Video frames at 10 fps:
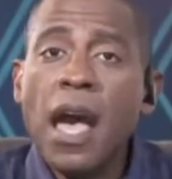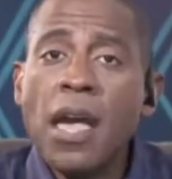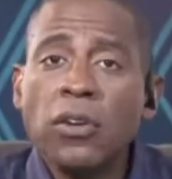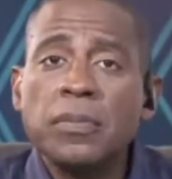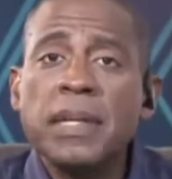
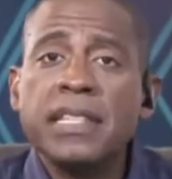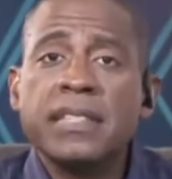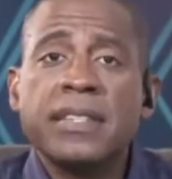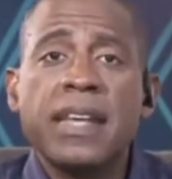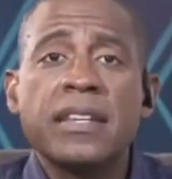I ultimately
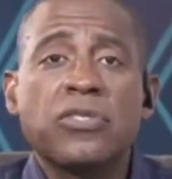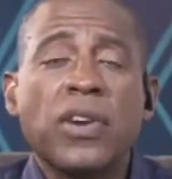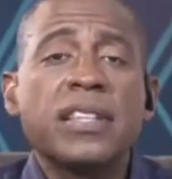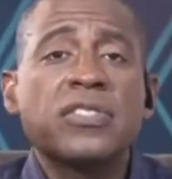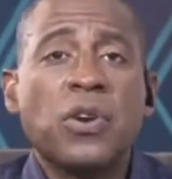decided to
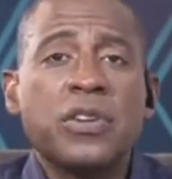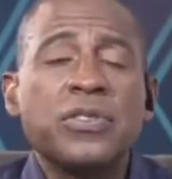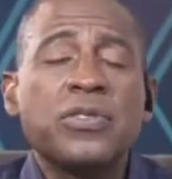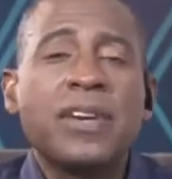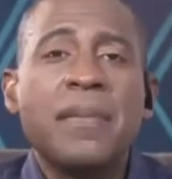try and start a
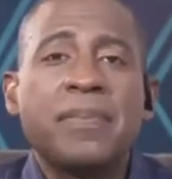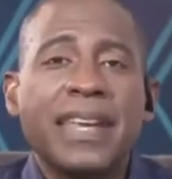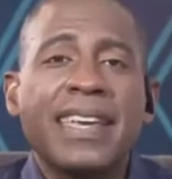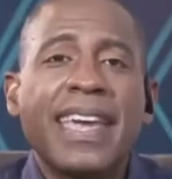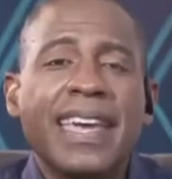new company.